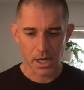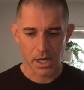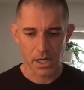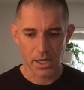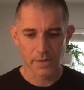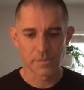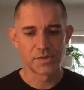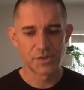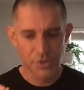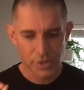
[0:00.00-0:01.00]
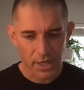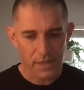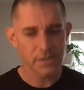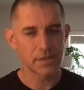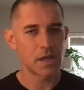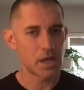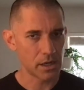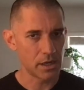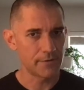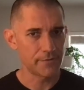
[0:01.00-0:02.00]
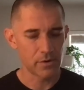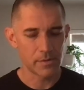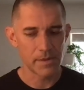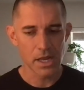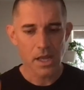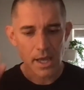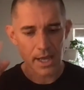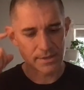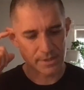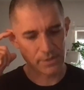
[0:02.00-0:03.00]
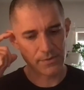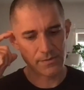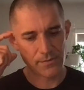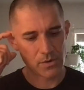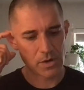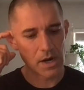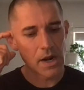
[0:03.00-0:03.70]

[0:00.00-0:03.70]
It was just long enough for me at 6'4",